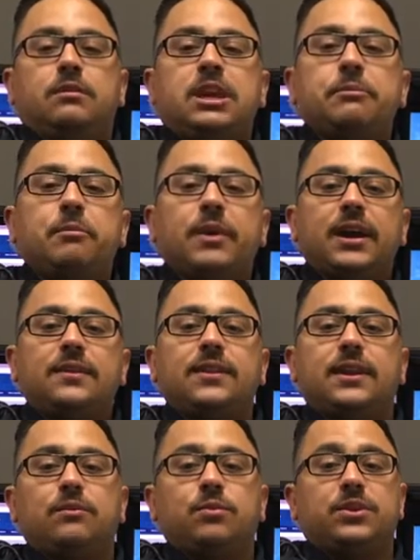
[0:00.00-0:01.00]
Keep in mind
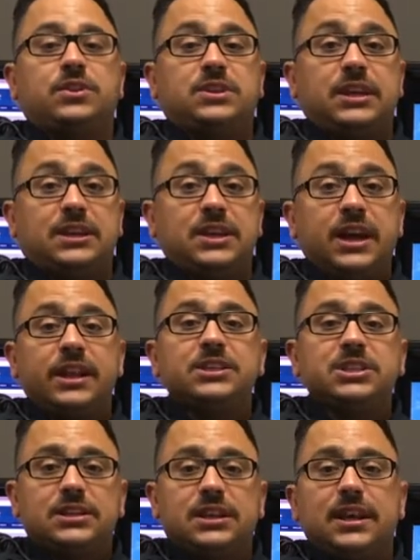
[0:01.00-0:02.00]
that with
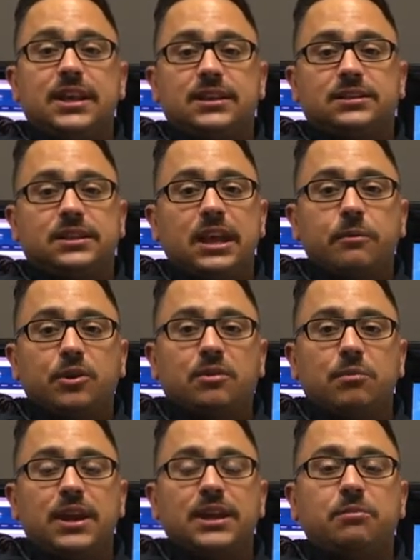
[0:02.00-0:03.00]
technology today, a scammer
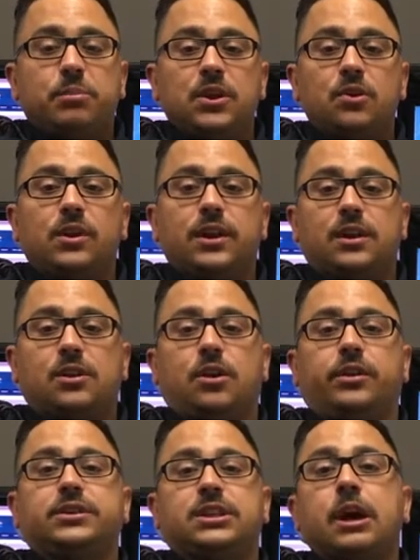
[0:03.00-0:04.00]
can make it appear like a
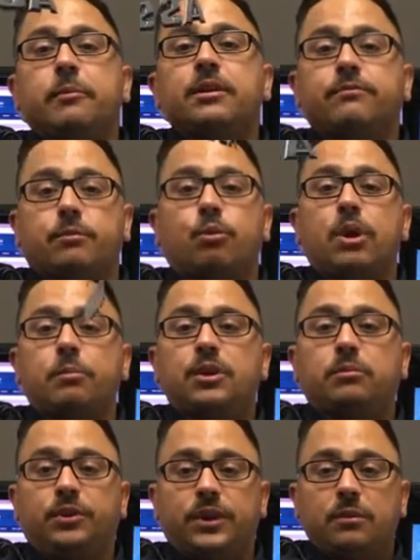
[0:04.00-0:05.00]
call is coming from a
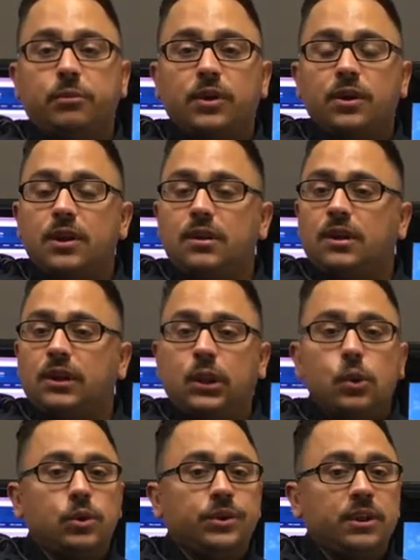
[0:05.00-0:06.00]
reputable number, a
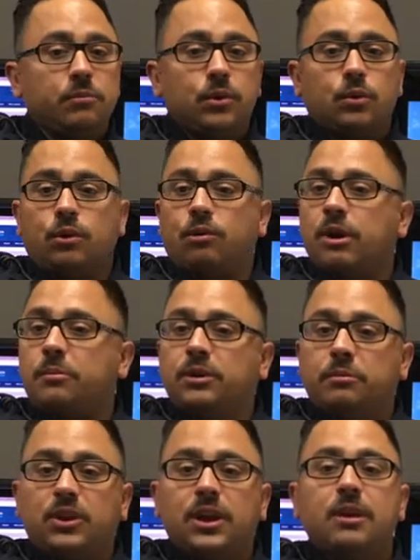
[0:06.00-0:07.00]
local number, or a
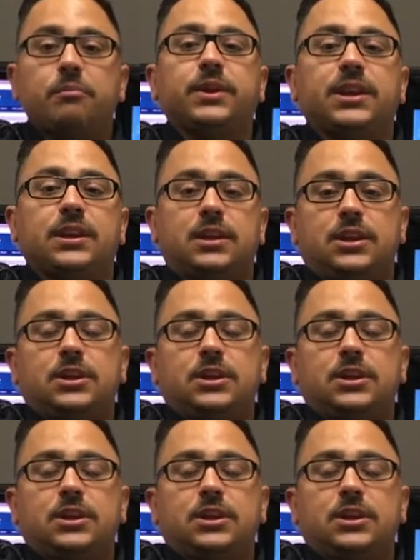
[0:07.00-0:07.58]
reputable company.